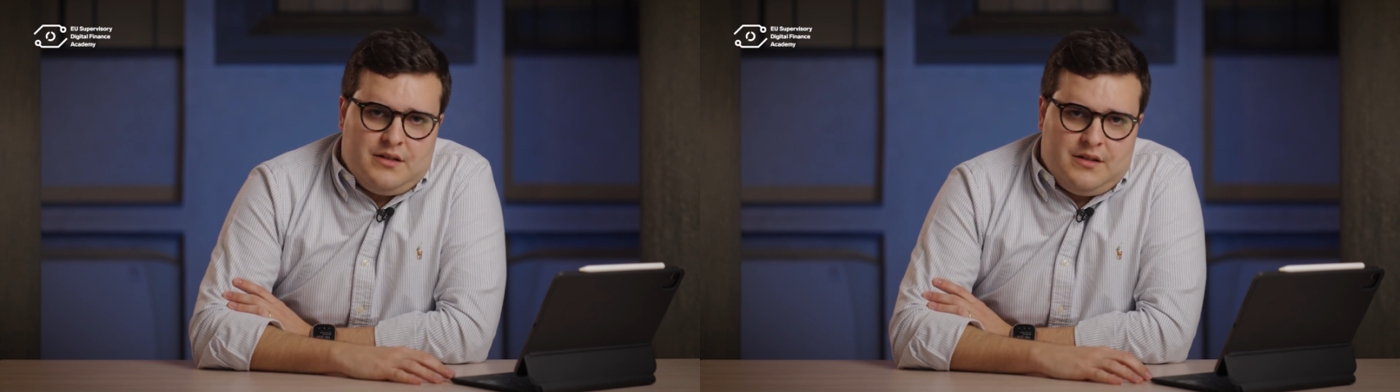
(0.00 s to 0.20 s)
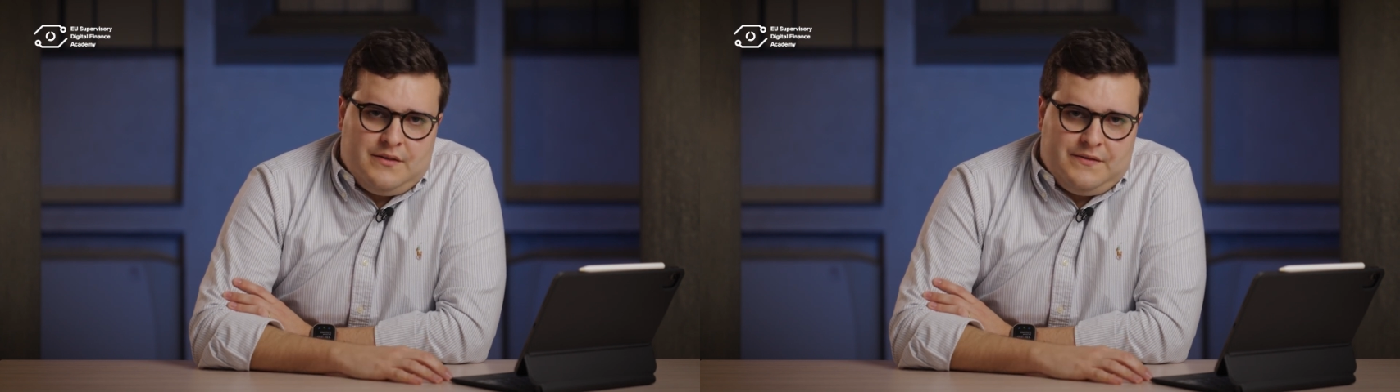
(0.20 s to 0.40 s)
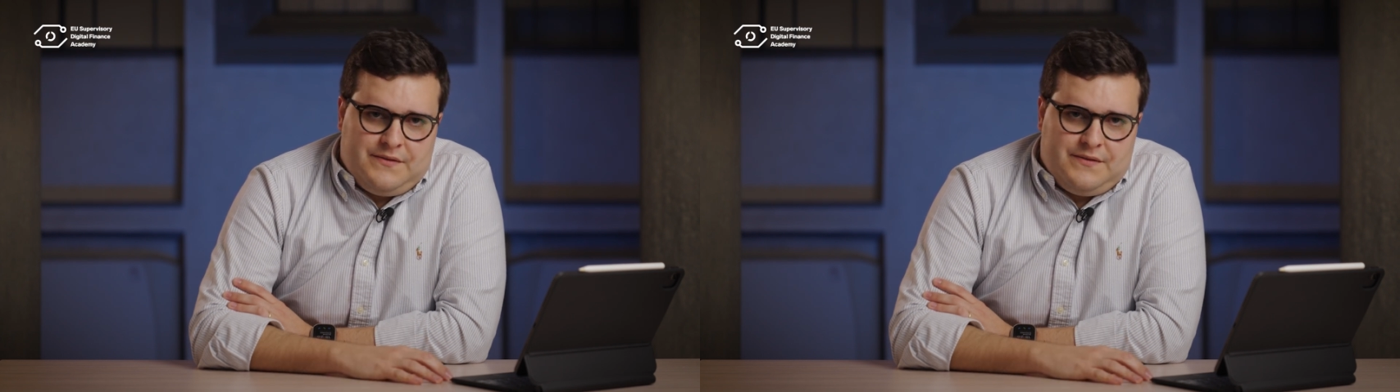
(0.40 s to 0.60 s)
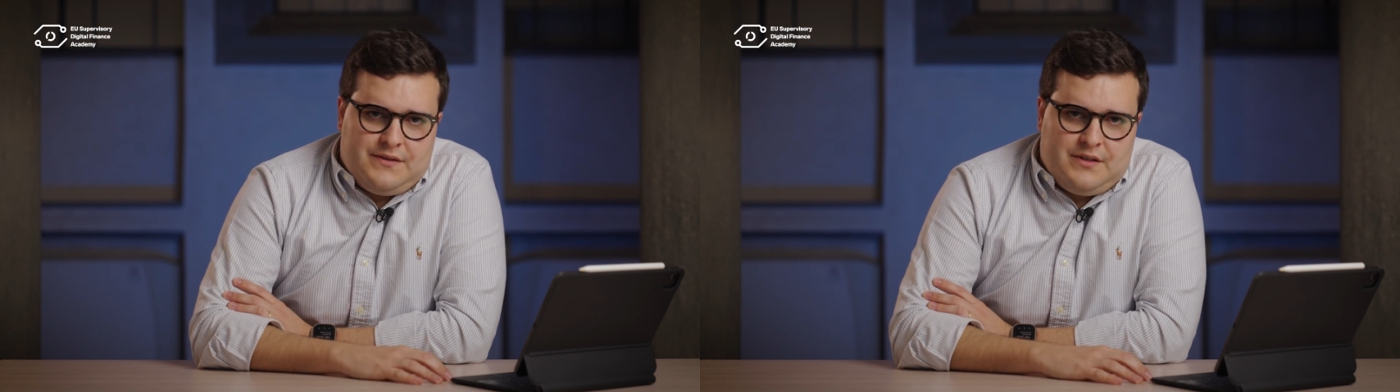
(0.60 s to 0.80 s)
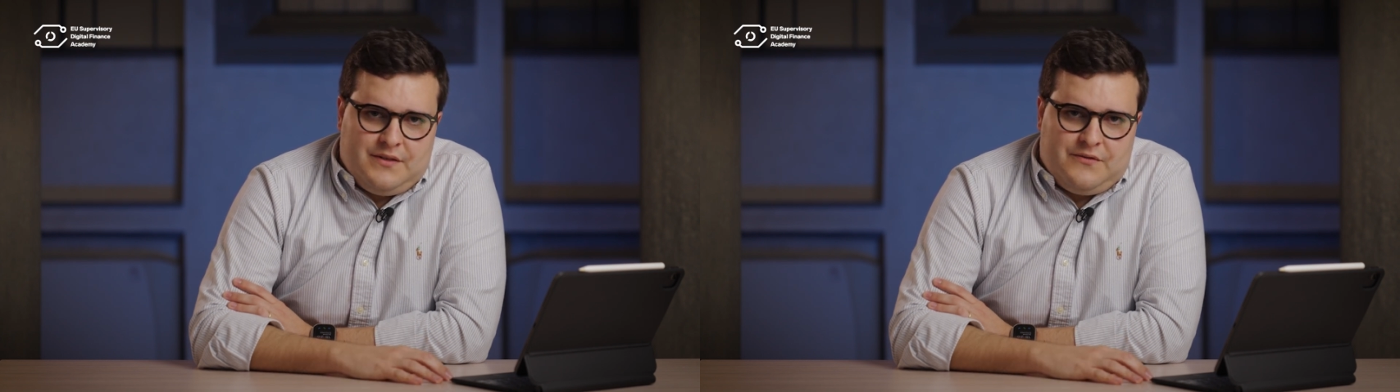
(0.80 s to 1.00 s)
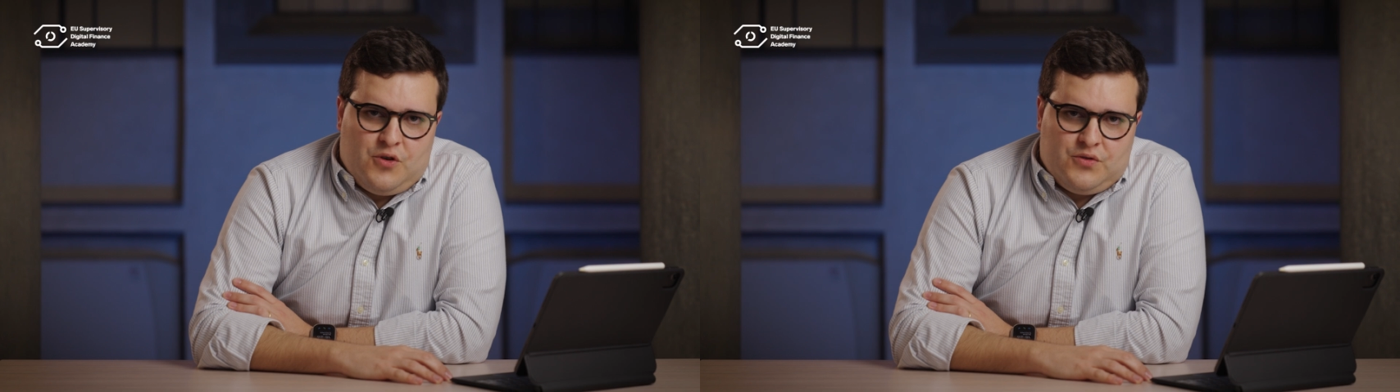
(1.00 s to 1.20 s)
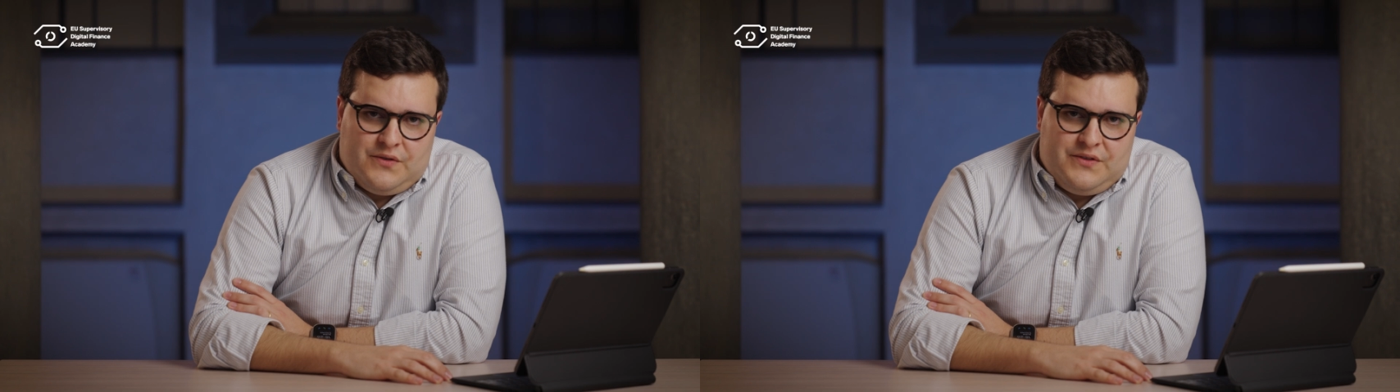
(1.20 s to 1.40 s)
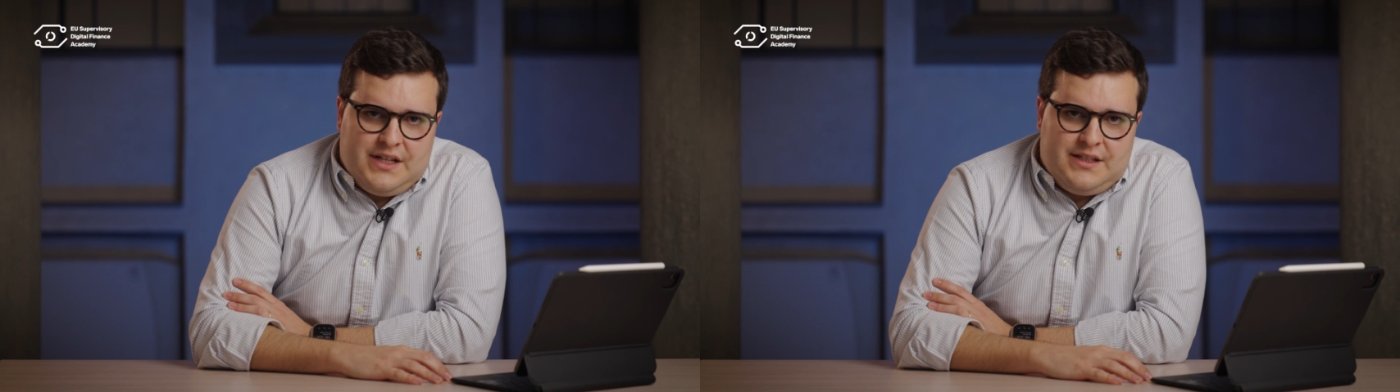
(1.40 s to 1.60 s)
of rows
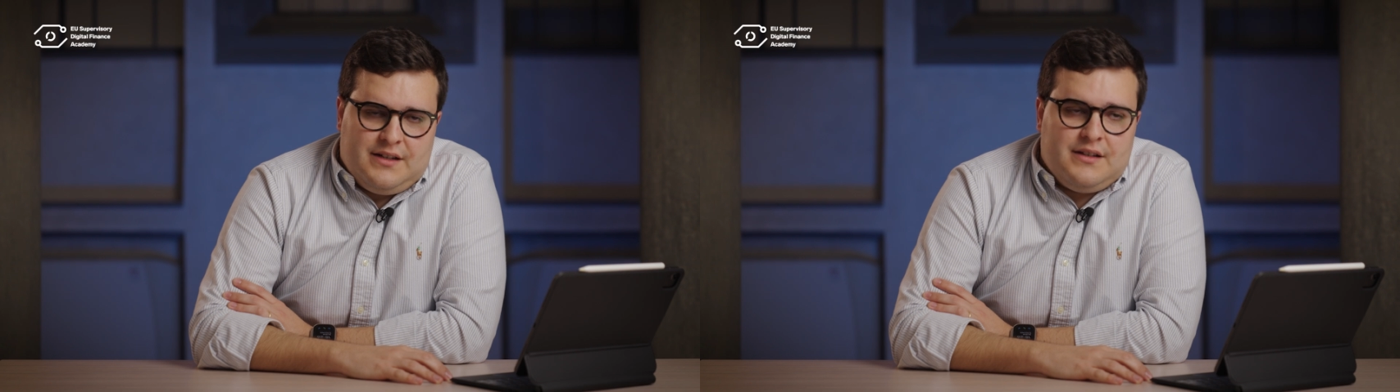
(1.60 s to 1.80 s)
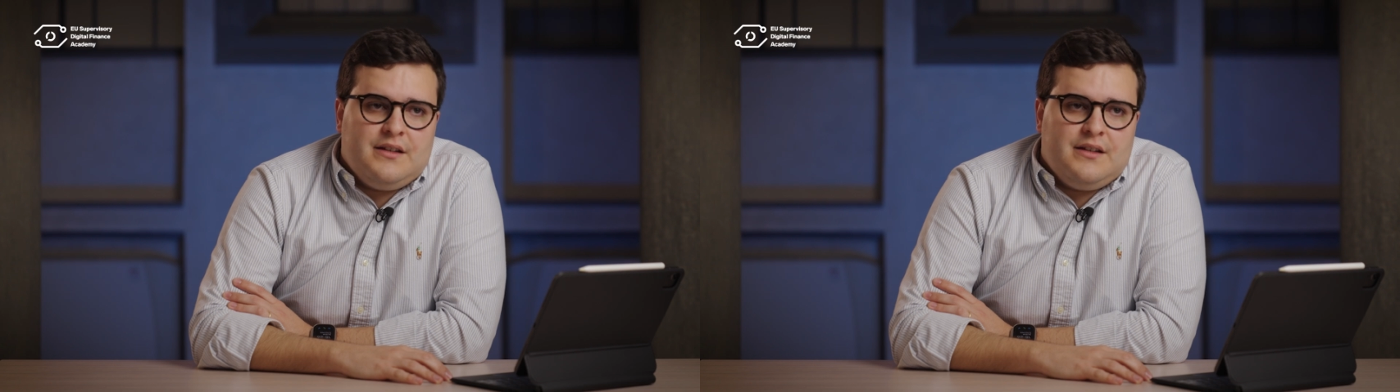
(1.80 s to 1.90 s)
of data